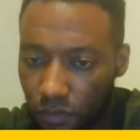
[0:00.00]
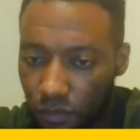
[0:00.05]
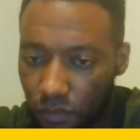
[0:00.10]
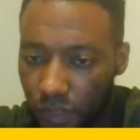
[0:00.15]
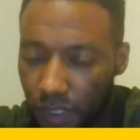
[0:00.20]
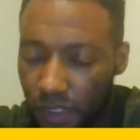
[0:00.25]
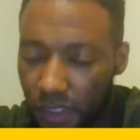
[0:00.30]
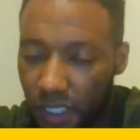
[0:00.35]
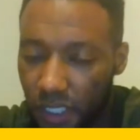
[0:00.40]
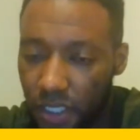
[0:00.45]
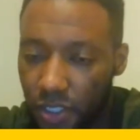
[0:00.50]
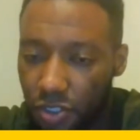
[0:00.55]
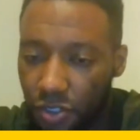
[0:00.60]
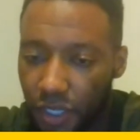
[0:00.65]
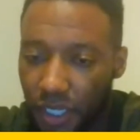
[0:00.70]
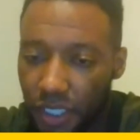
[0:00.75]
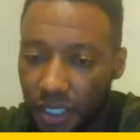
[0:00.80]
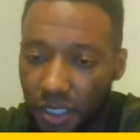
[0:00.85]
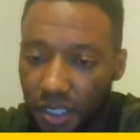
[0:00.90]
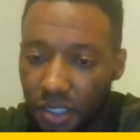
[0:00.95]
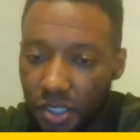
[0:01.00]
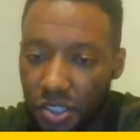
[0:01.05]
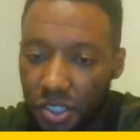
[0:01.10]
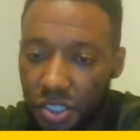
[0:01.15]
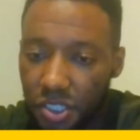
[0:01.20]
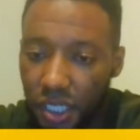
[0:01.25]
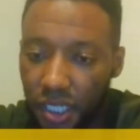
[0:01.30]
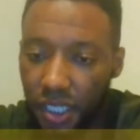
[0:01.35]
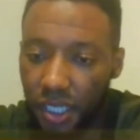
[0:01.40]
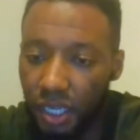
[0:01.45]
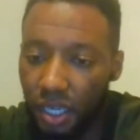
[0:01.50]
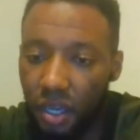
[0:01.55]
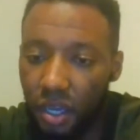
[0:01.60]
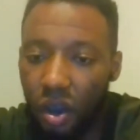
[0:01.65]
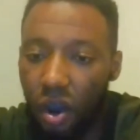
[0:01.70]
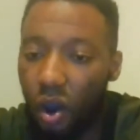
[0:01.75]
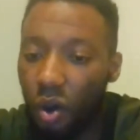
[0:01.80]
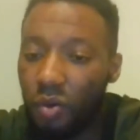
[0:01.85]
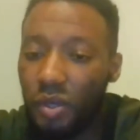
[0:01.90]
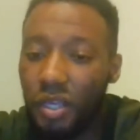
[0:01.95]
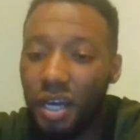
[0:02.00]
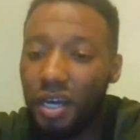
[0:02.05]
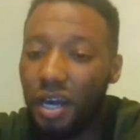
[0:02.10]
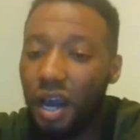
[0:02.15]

Man saying trading is shit. Only a